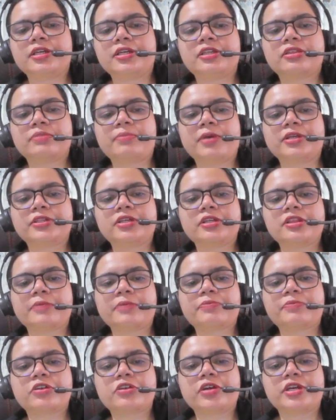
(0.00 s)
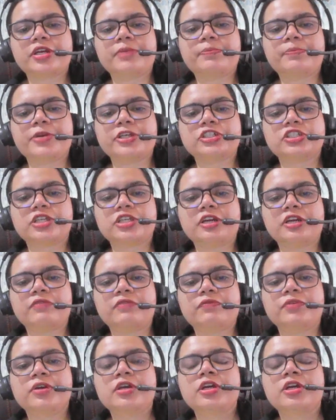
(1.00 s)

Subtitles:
his mother's subsequent depression and